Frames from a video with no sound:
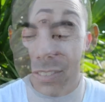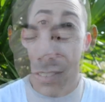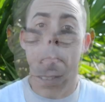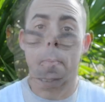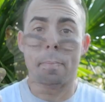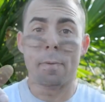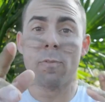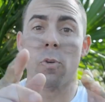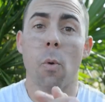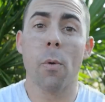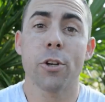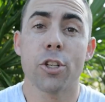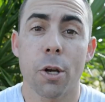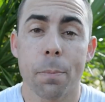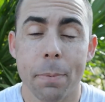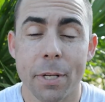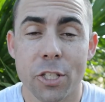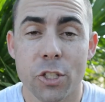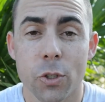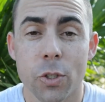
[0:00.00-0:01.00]
But before we
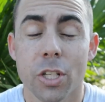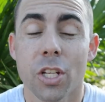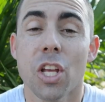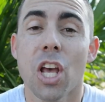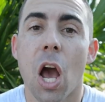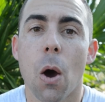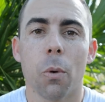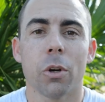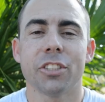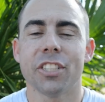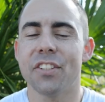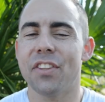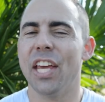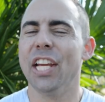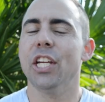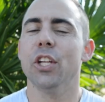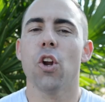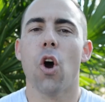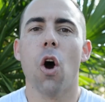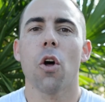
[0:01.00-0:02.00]
jump into it, I want to say
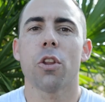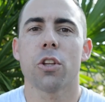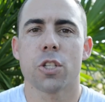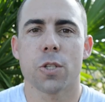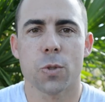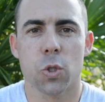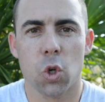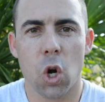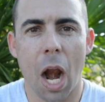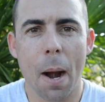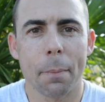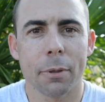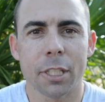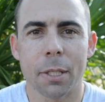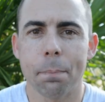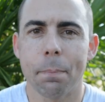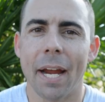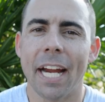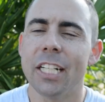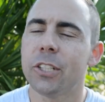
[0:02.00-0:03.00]
thank you to all the subscribers
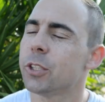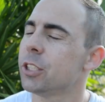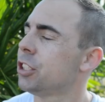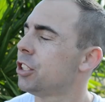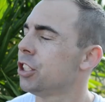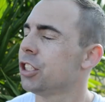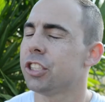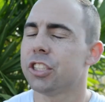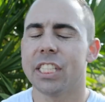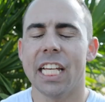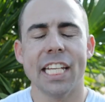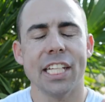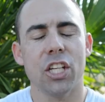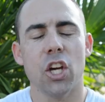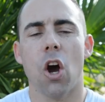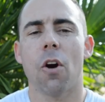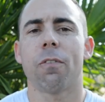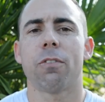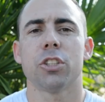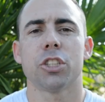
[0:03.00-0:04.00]
and patrons. Just thank
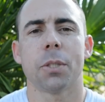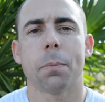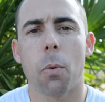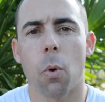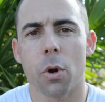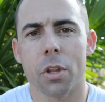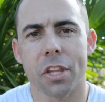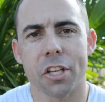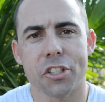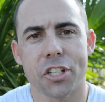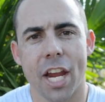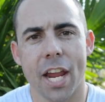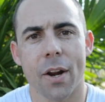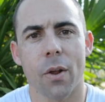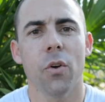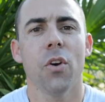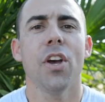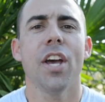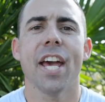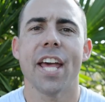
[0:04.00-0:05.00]
you all for supporting the
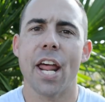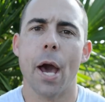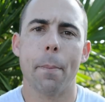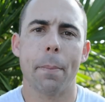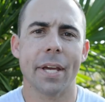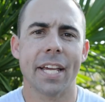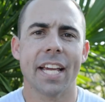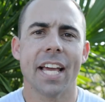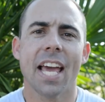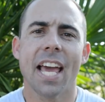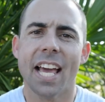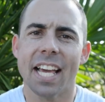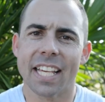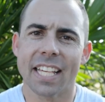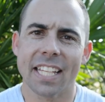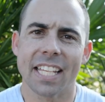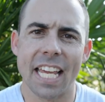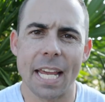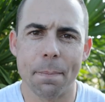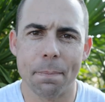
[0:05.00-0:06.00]
channel and helping
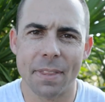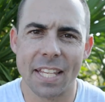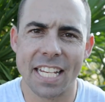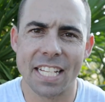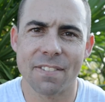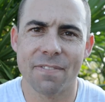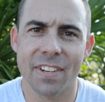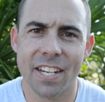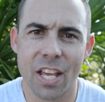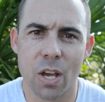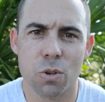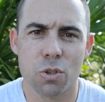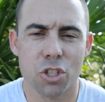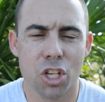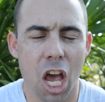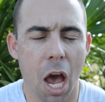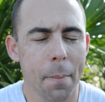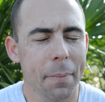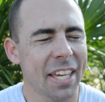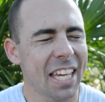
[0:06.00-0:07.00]
keep these videos
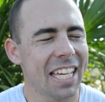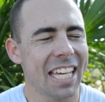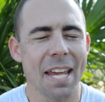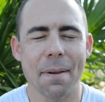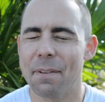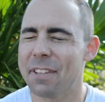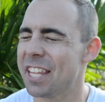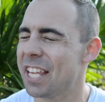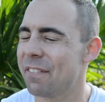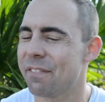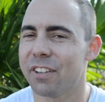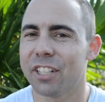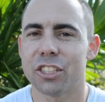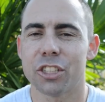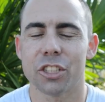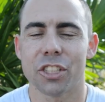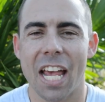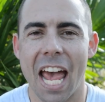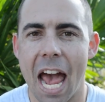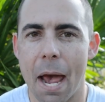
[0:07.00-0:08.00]
coming and keeping the
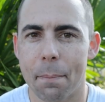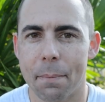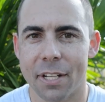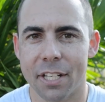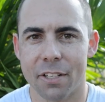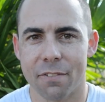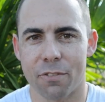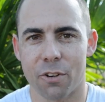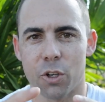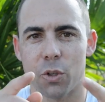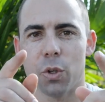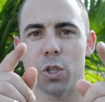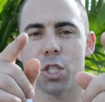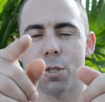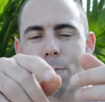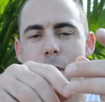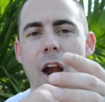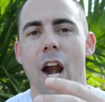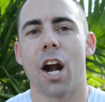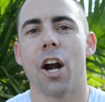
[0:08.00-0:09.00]
adventures happening to further
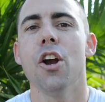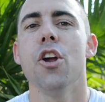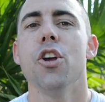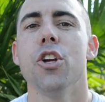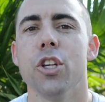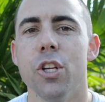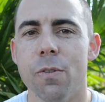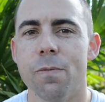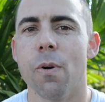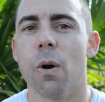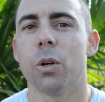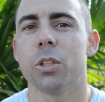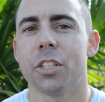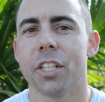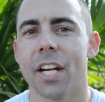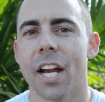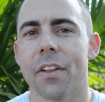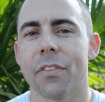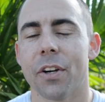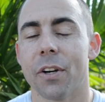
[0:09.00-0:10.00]
inspire you folks
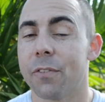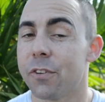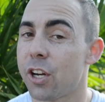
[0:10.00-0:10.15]
to get out there.